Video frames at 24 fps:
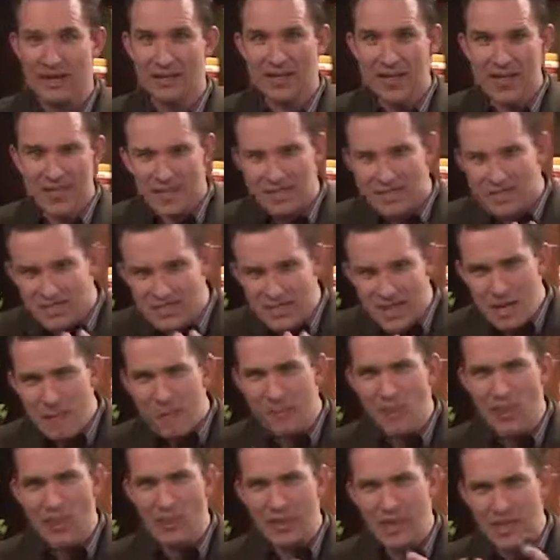That's
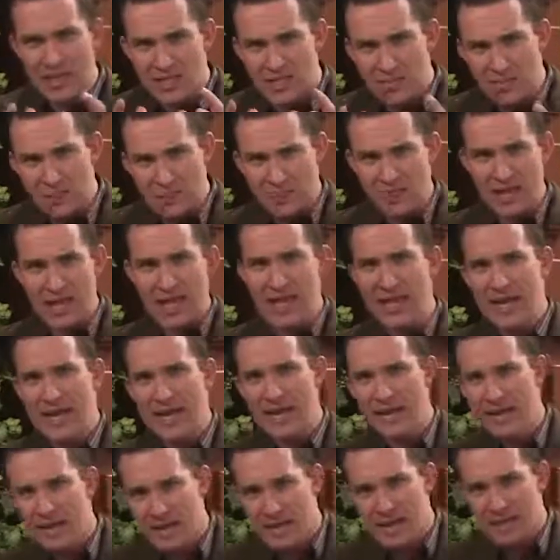simple, that's
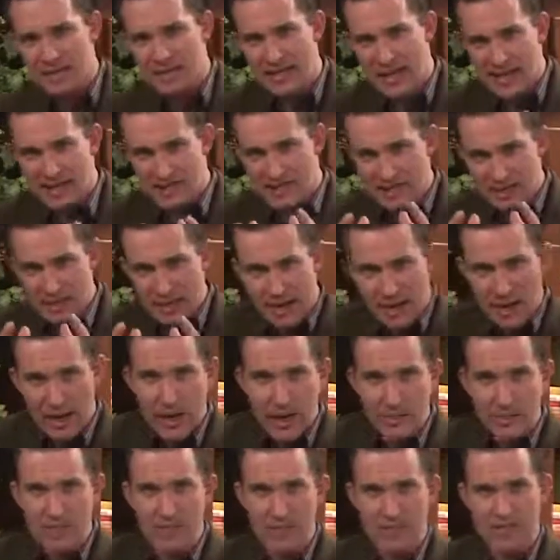plain, that's
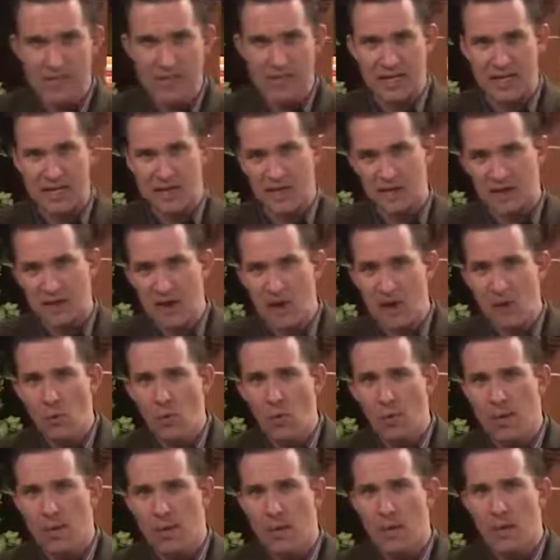common sense. If I
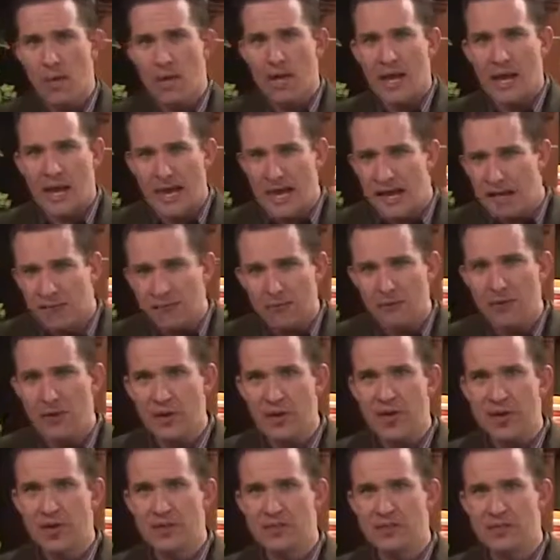want to have
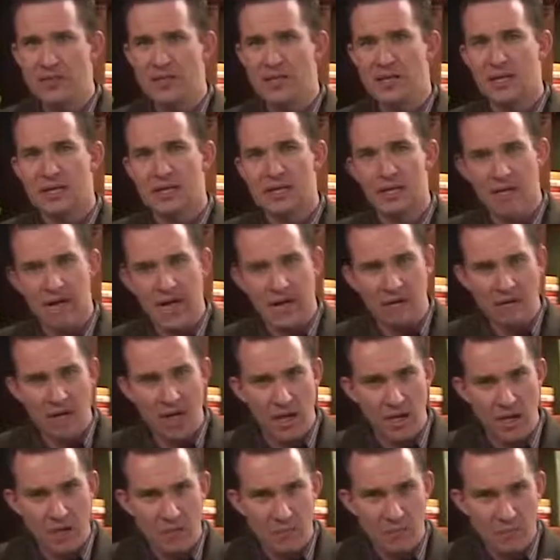friends, then I've got
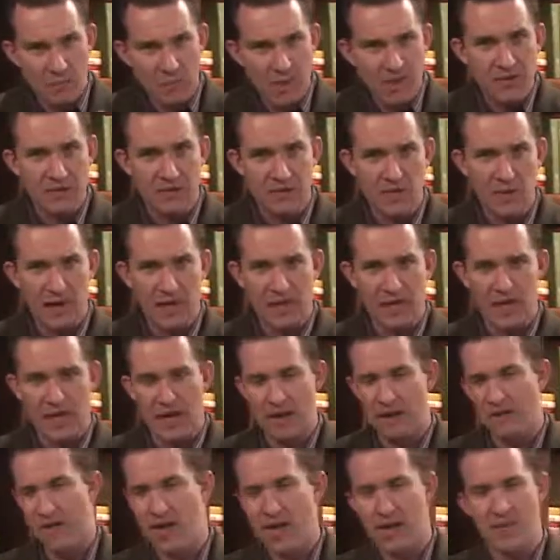to be friendly.
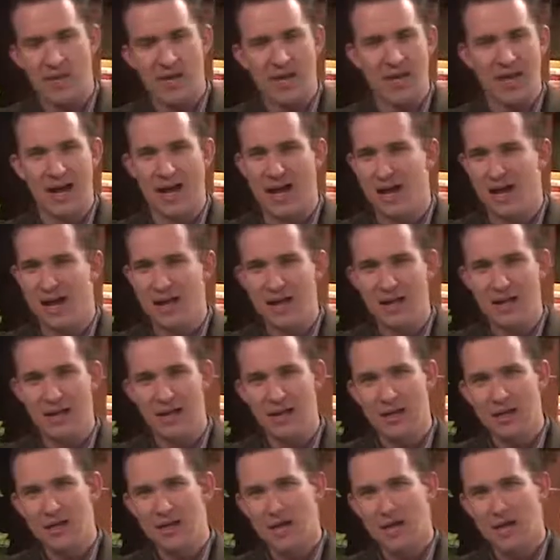I've got to be kind.